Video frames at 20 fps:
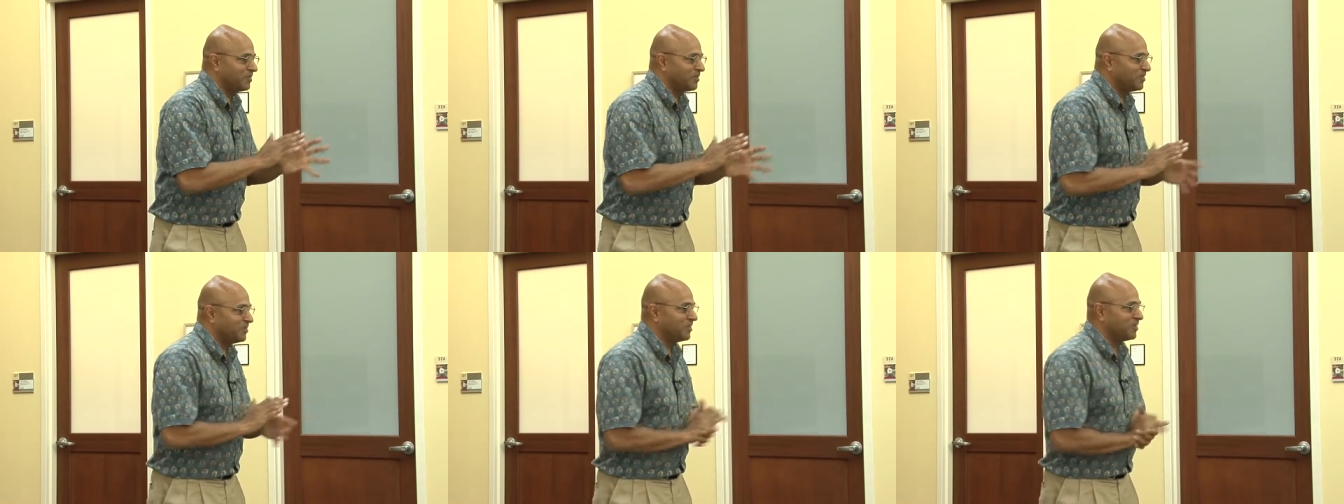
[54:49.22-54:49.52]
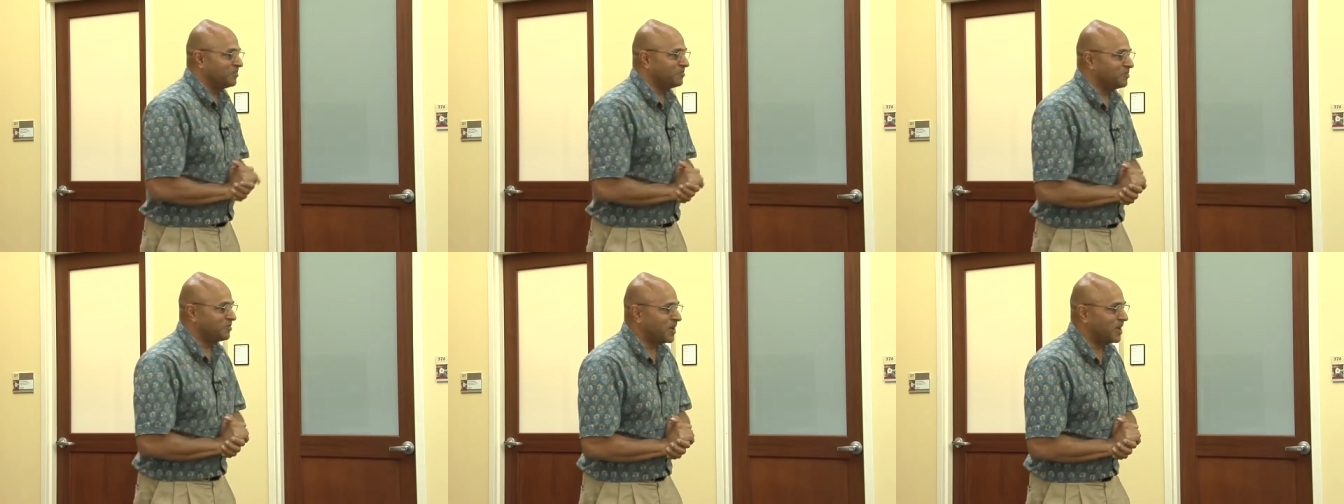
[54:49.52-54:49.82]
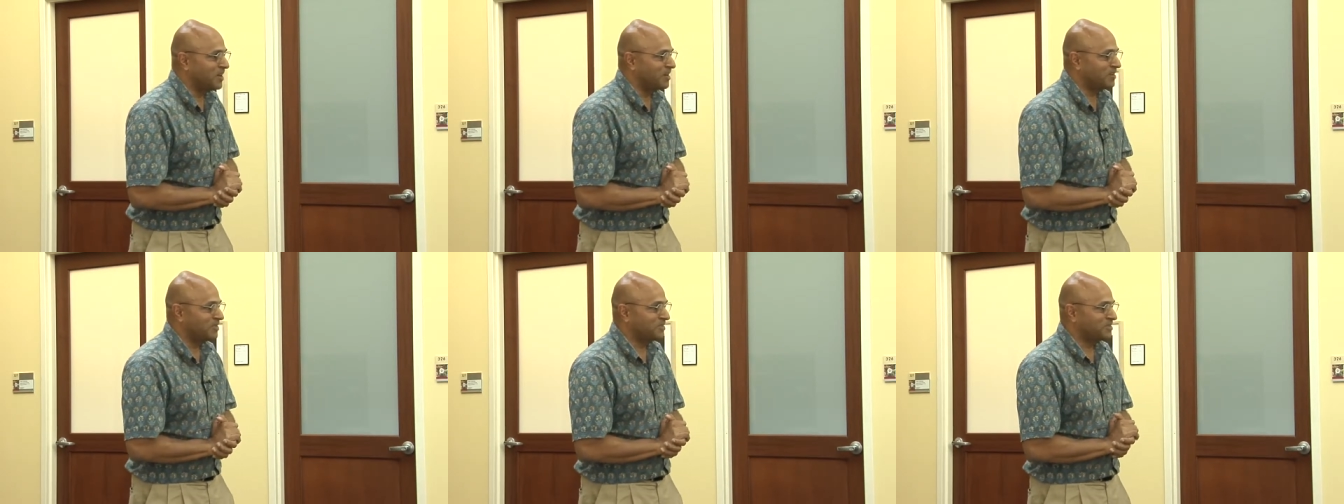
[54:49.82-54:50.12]

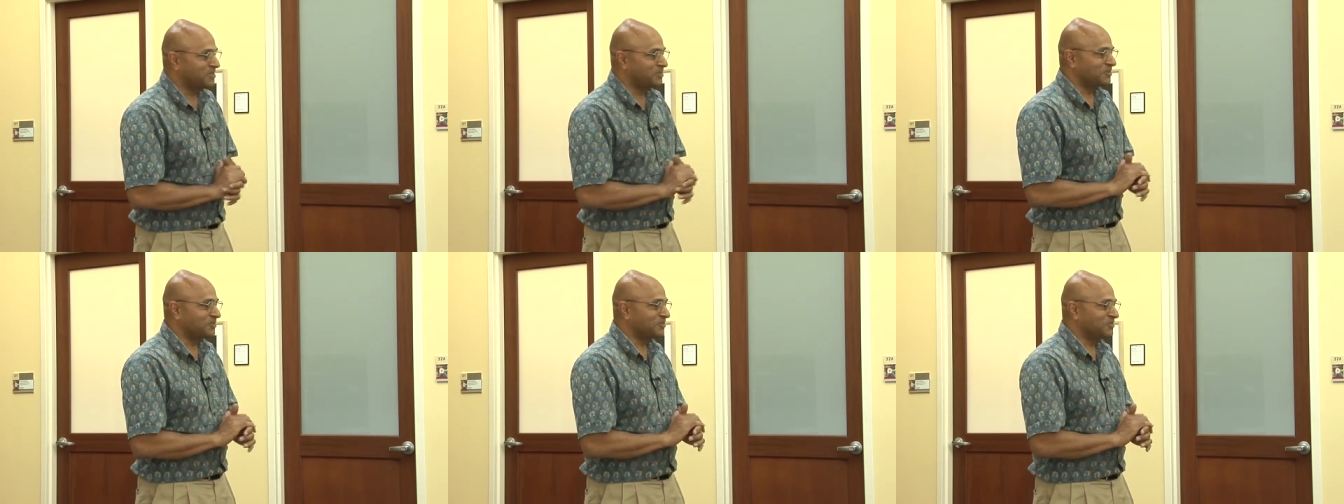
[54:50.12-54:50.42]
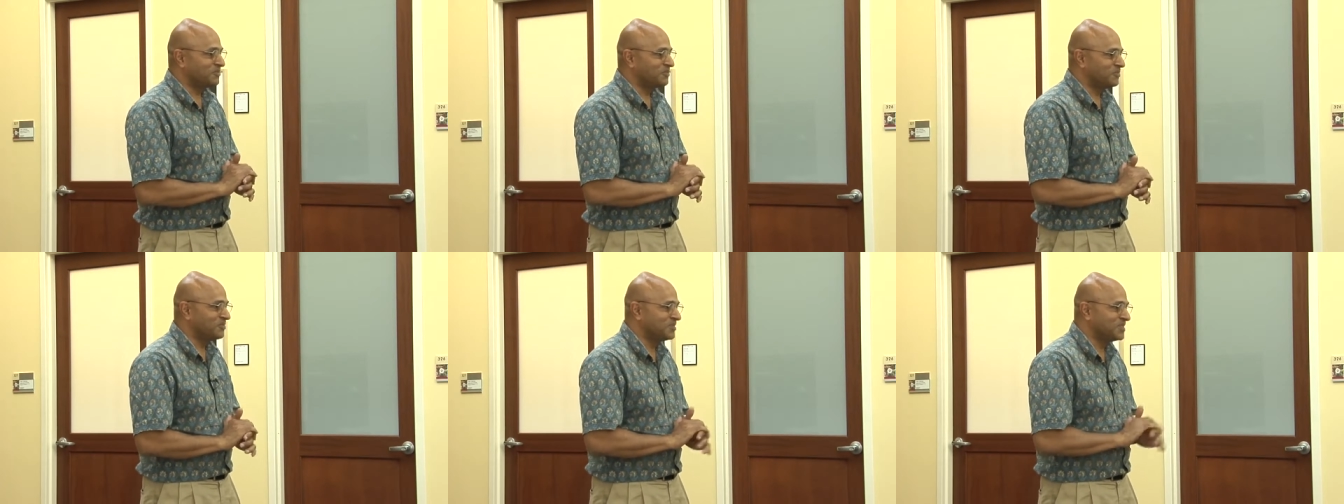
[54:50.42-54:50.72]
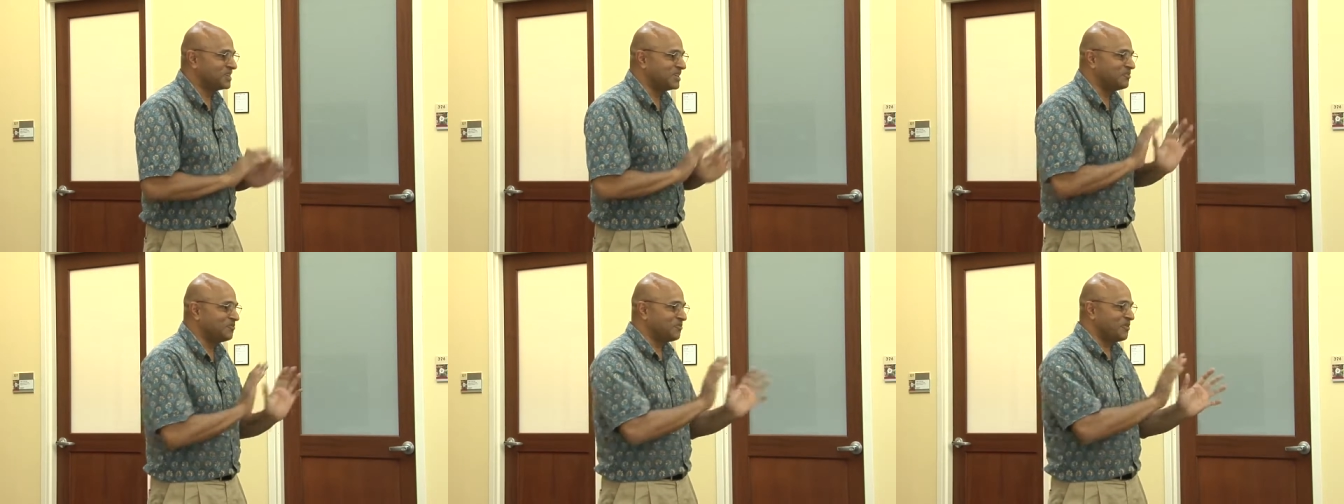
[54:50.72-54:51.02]
my sort of
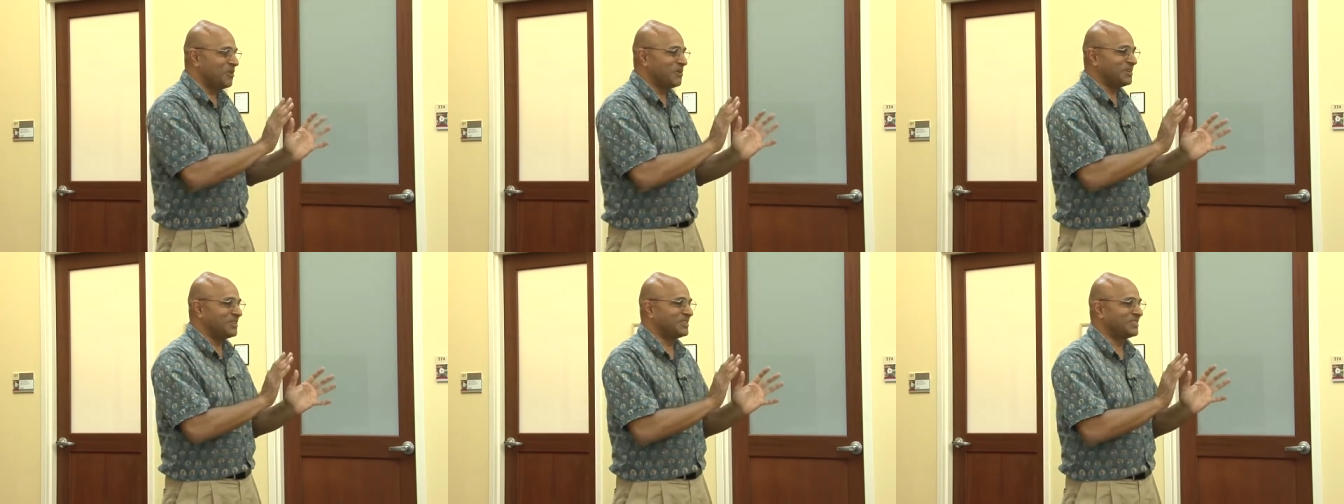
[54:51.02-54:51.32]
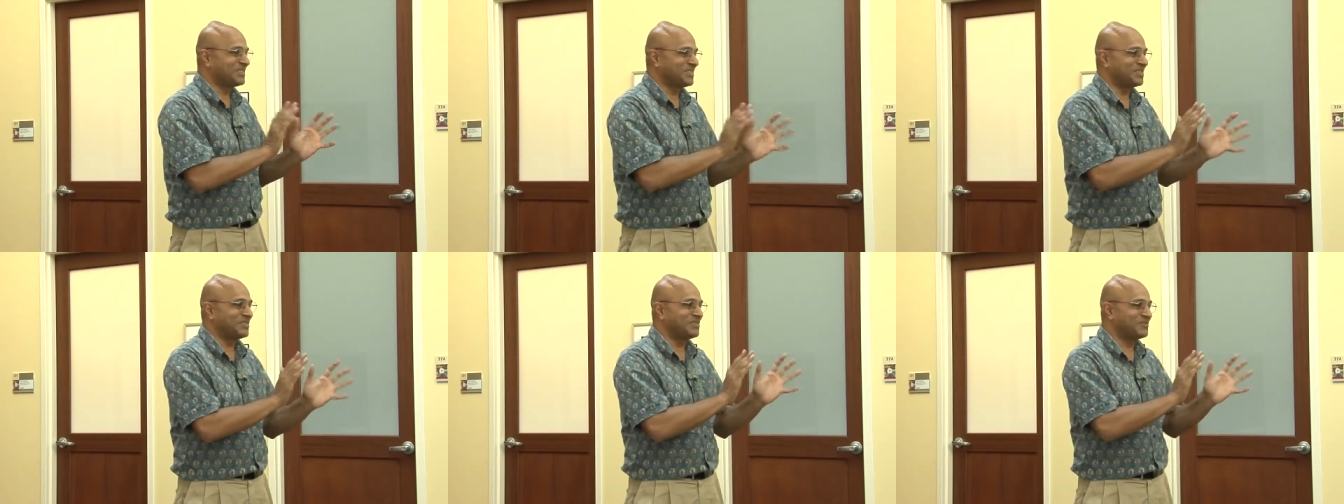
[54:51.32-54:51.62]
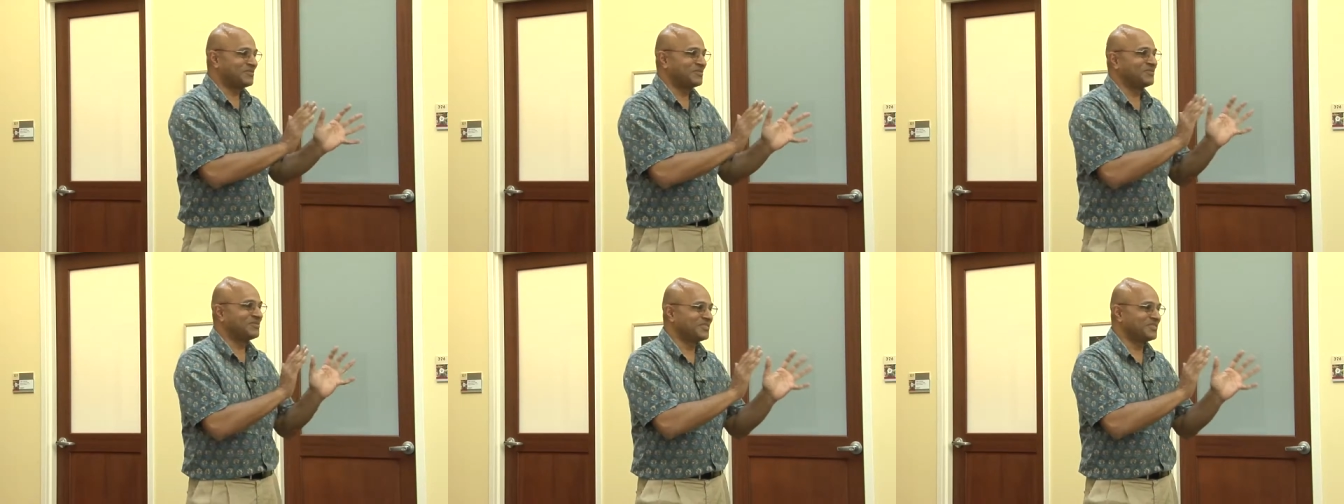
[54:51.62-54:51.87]
default sort of